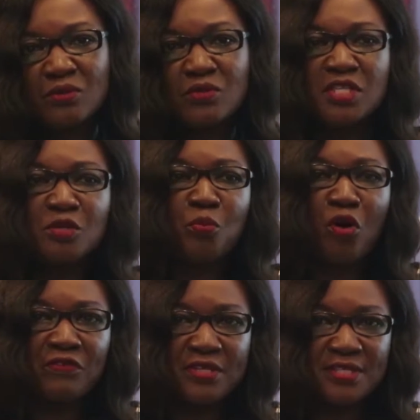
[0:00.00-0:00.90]
You see
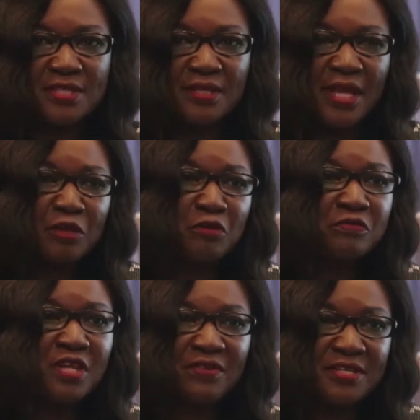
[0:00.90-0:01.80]
poverty like you've
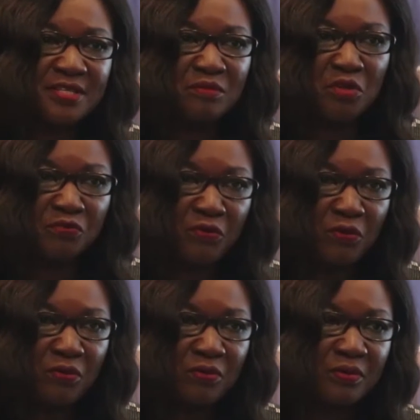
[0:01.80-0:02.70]
never seen
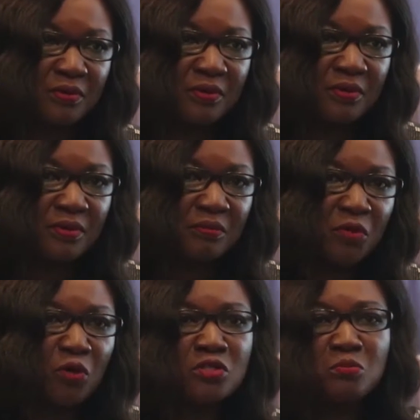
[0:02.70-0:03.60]
before.
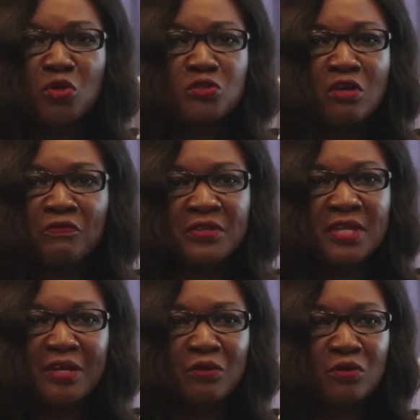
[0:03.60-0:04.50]
Because most often
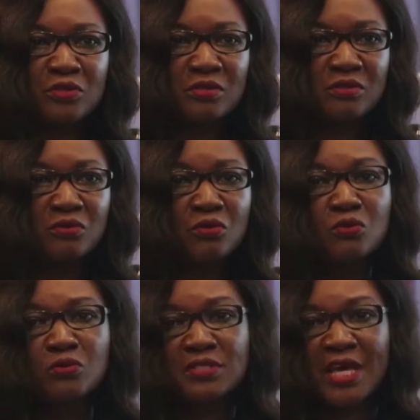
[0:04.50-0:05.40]
than not, you
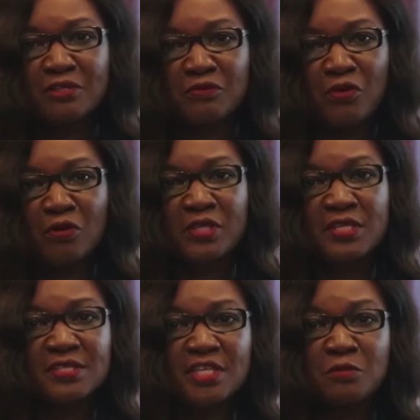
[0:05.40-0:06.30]
lose sight of all
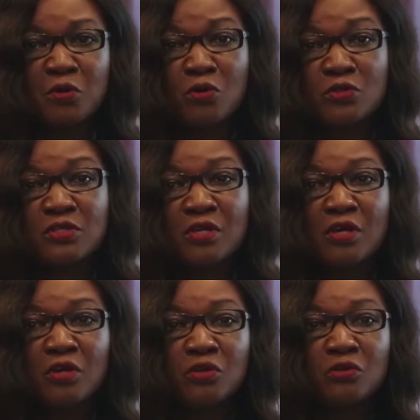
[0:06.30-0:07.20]
these things because
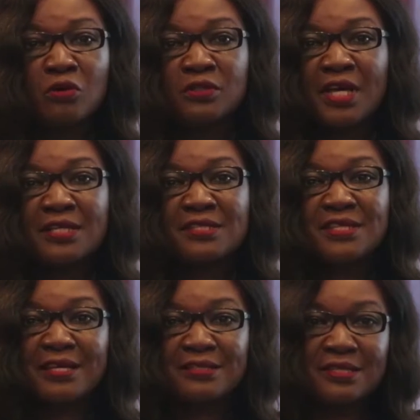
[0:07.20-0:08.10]
you're on that
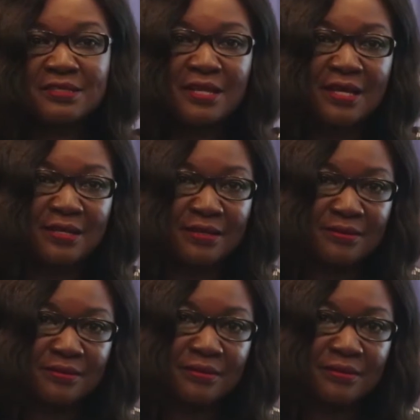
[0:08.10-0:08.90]
success ladder.